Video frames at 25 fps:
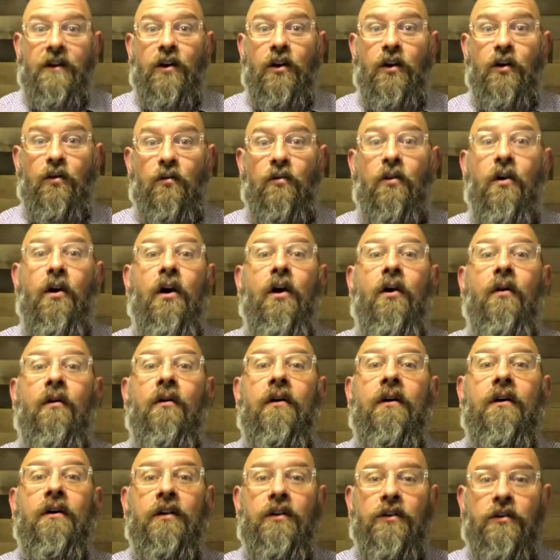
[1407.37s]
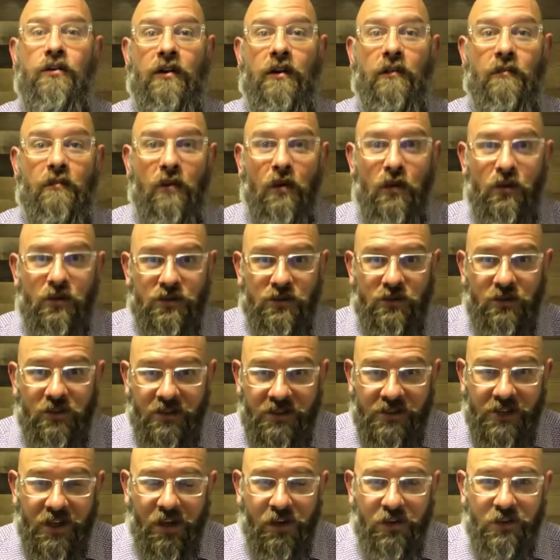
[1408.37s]
grow your emotional
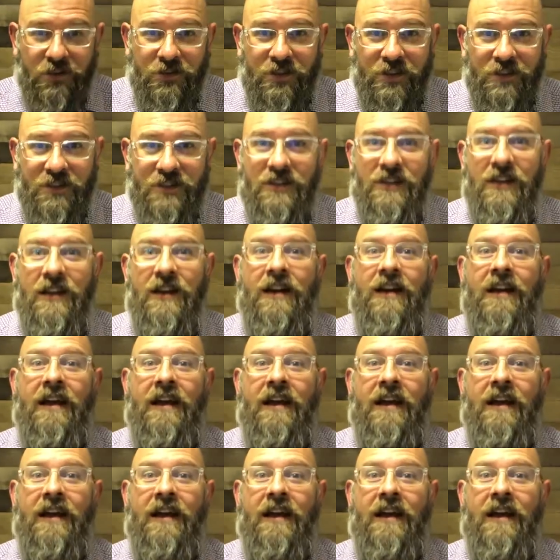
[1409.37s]
intelligence